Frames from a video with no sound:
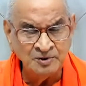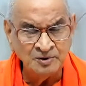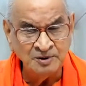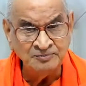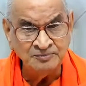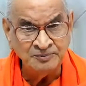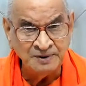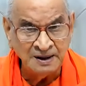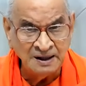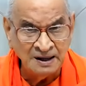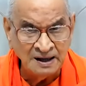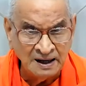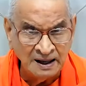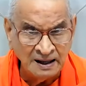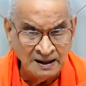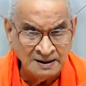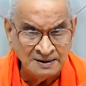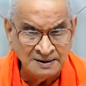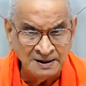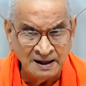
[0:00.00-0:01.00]
we feel
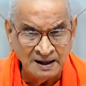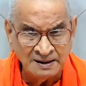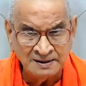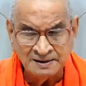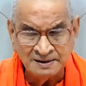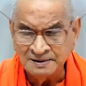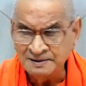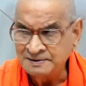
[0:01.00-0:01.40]
like that.